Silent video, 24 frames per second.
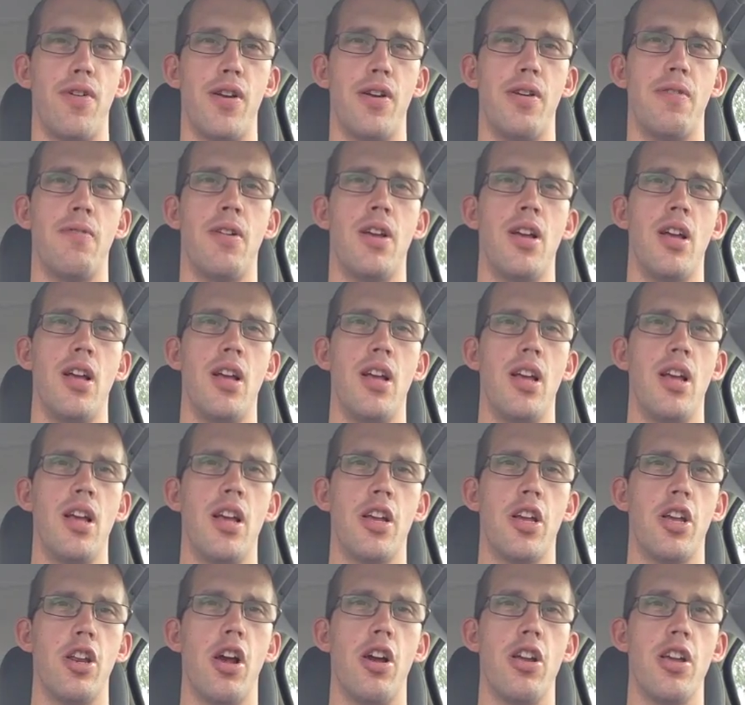And,
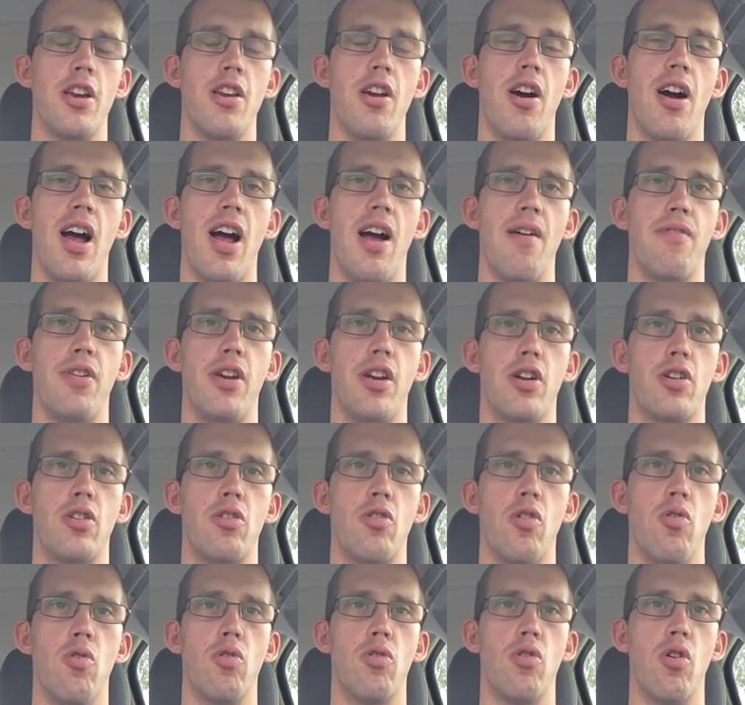you know, you're not having to
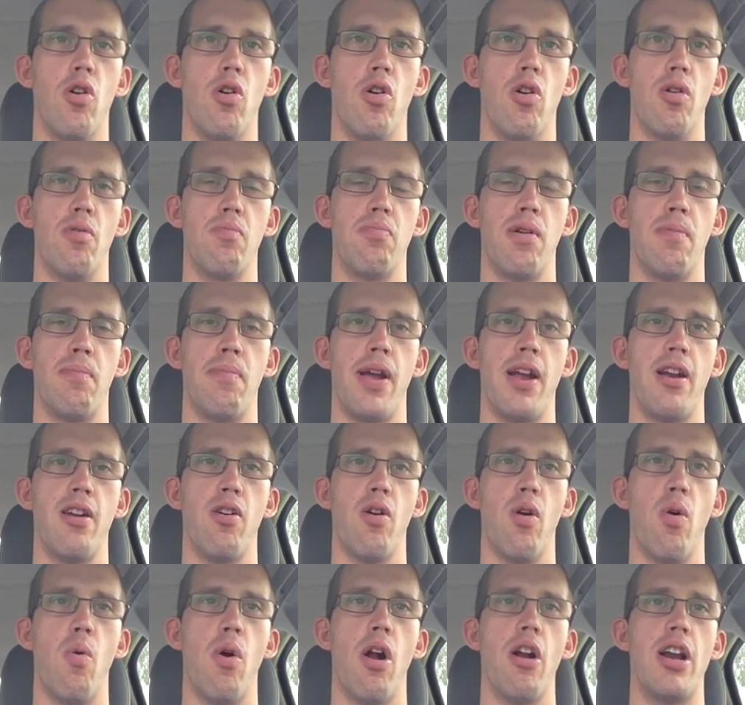cook or prepare
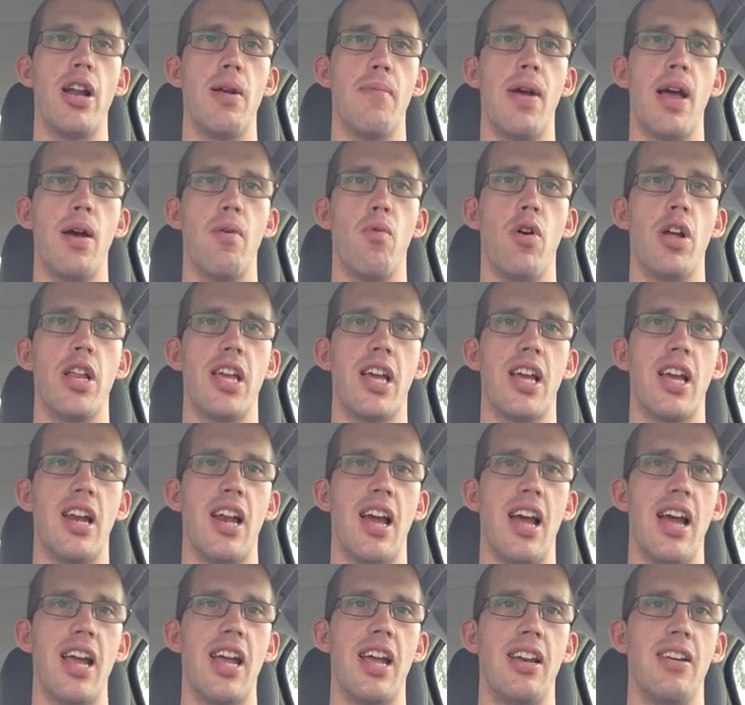or worry about what you're
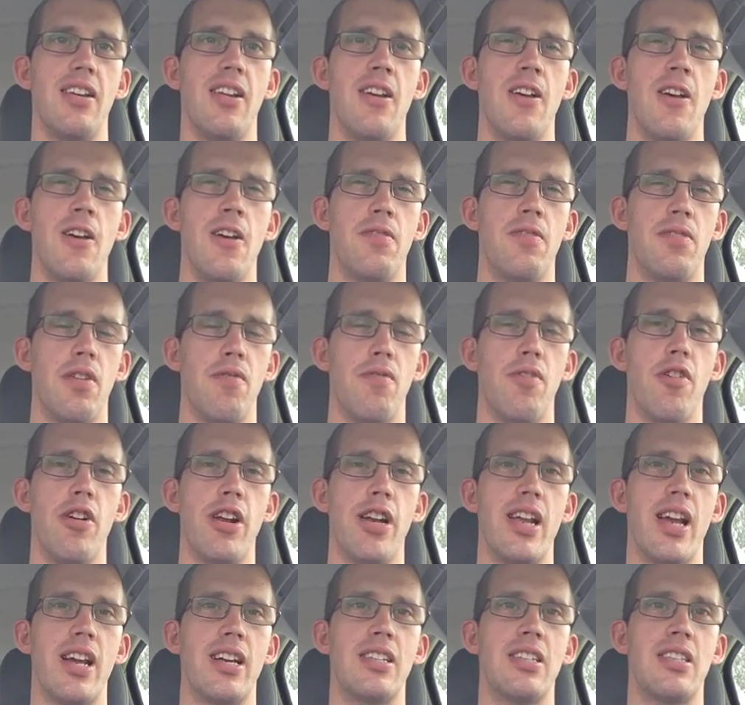going to eat the
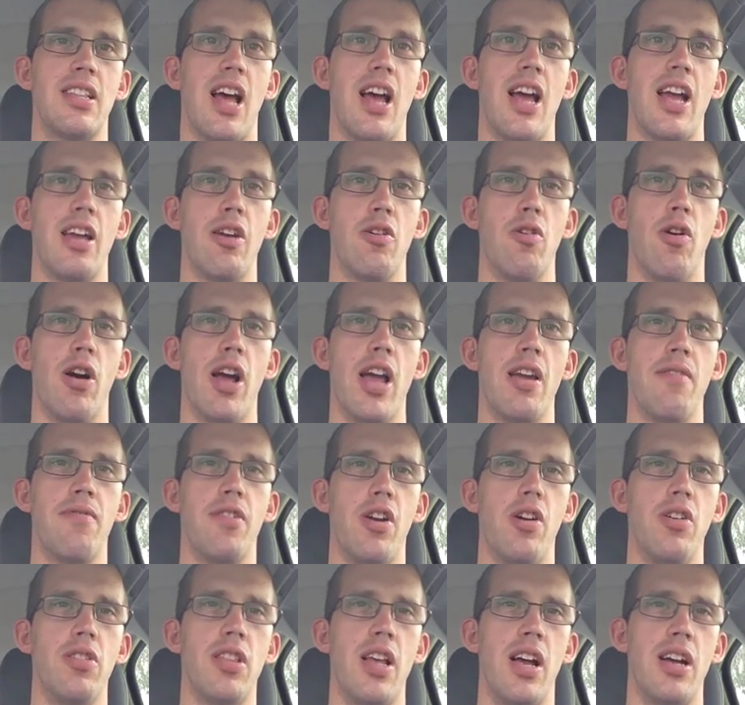very next day or
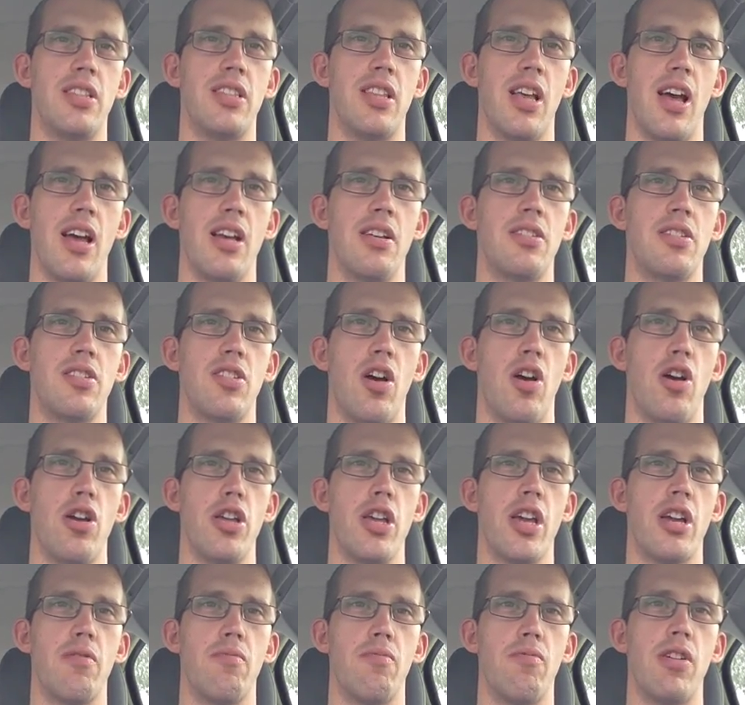even on that day. So
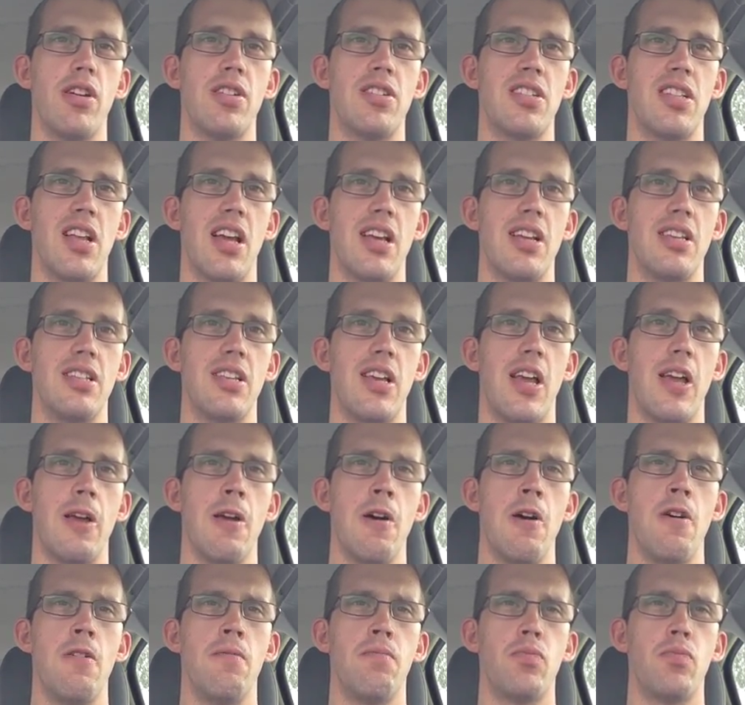you can rest easy.